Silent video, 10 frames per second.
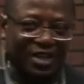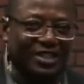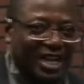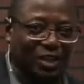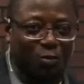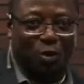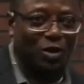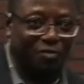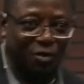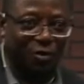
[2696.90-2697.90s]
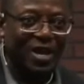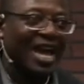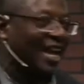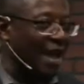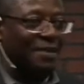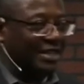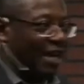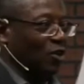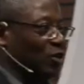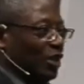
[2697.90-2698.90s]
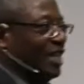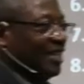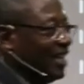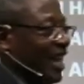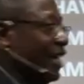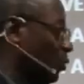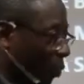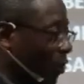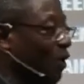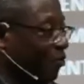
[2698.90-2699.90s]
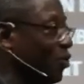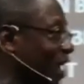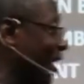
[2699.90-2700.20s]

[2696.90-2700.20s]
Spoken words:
things are spoken of you. Let me tell you the things that are spoken of you now